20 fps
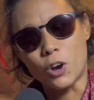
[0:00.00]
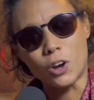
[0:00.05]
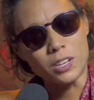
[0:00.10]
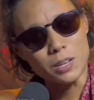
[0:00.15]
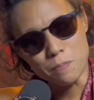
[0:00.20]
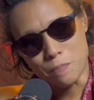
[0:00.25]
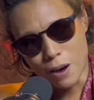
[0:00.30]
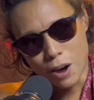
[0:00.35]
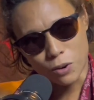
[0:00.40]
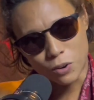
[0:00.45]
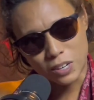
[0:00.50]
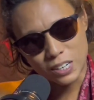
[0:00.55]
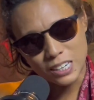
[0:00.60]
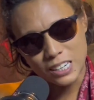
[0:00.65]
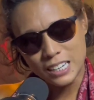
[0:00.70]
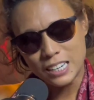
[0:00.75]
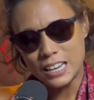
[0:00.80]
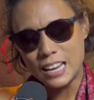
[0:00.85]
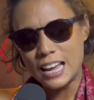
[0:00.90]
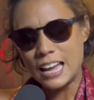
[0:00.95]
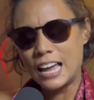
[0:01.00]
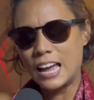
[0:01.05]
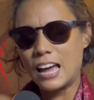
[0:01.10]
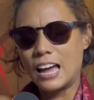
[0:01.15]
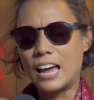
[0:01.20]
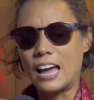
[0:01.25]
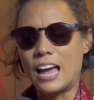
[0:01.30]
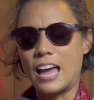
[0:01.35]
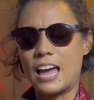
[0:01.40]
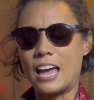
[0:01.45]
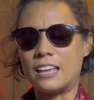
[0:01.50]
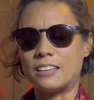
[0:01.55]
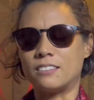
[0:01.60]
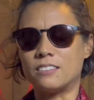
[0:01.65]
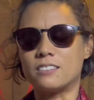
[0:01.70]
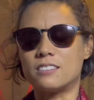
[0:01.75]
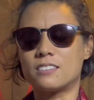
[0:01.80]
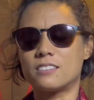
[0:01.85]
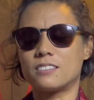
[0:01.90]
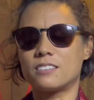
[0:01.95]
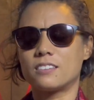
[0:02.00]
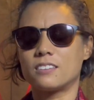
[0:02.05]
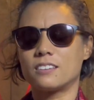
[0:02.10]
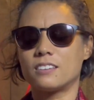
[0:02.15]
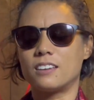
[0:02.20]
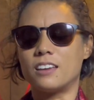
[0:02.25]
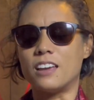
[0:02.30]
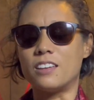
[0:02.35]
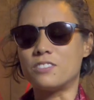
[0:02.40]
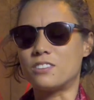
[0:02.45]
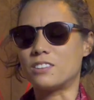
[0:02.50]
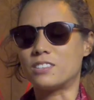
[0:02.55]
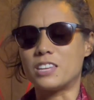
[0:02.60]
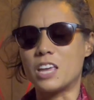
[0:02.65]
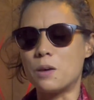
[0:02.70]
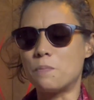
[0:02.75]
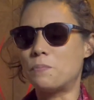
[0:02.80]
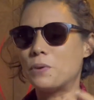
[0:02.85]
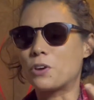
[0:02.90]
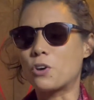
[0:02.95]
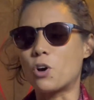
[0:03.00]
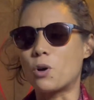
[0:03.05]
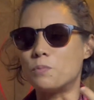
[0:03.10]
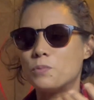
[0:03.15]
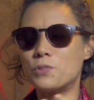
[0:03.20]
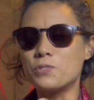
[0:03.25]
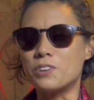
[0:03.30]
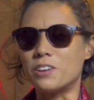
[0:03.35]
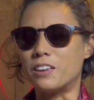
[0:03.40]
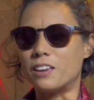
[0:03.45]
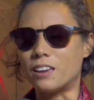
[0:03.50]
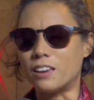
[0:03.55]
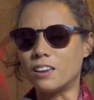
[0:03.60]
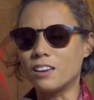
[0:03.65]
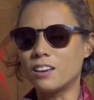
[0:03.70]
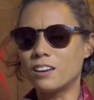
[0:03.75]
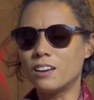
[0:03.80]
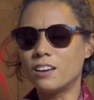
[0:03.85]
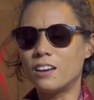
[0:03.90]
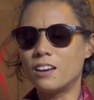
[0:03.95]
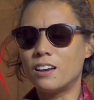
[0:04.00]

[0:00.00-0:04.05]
Colin Power and in this hippie community.